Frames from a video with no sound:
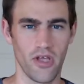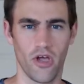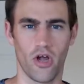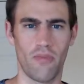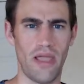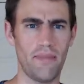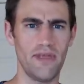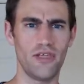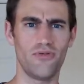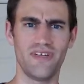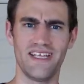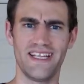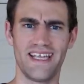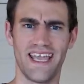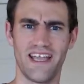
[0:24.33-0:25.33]
Or maybe you
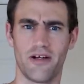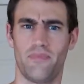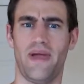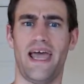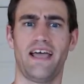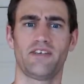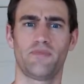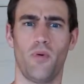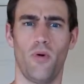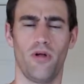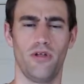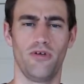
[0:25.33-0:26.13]
need to get your passport.